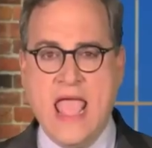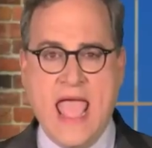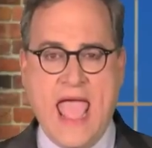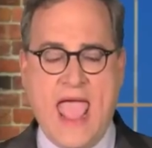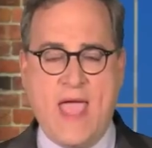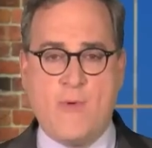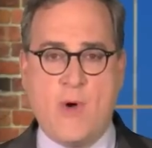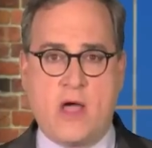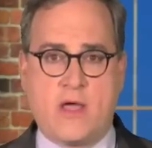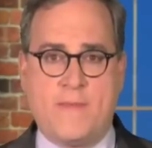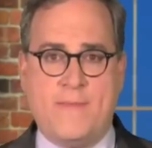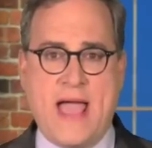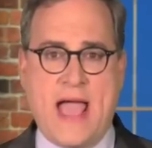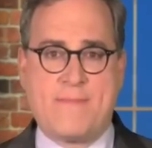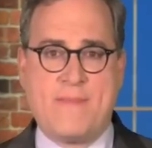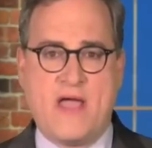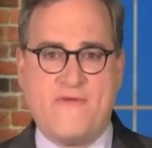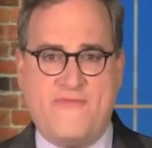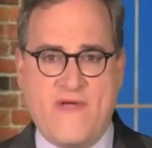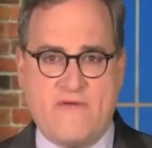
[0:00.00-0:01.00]
Hey, welcome
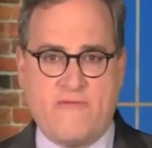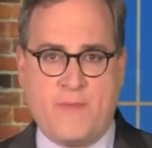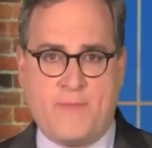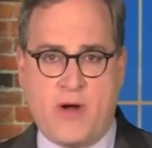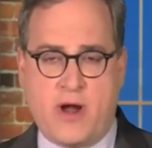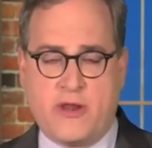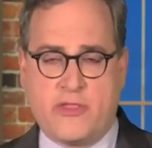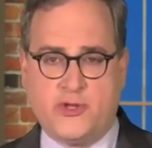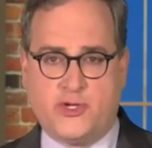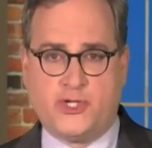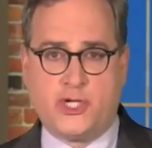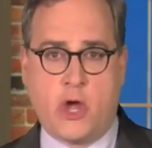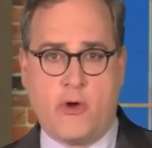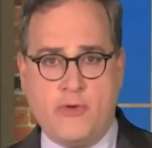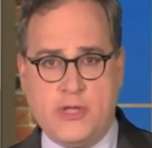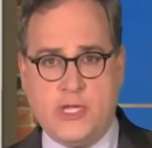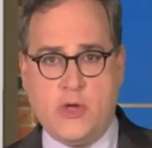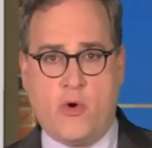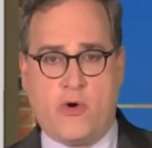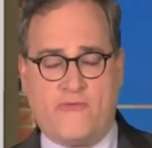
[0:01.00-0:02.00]
back. My favorite part of the show,
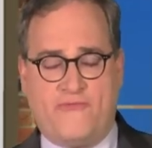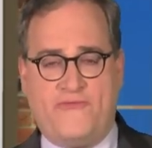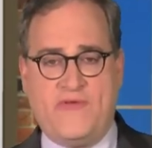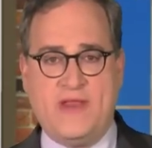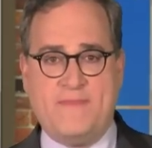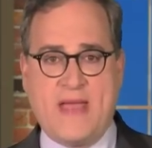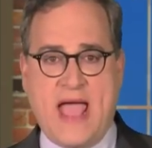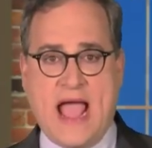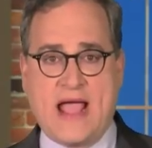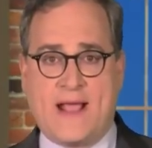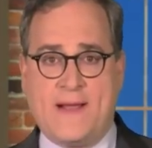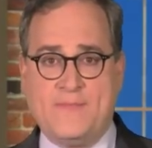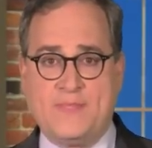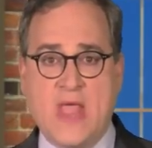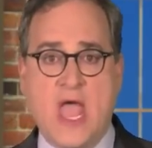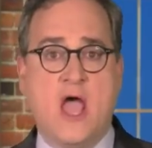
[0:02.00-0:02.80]
your feedback.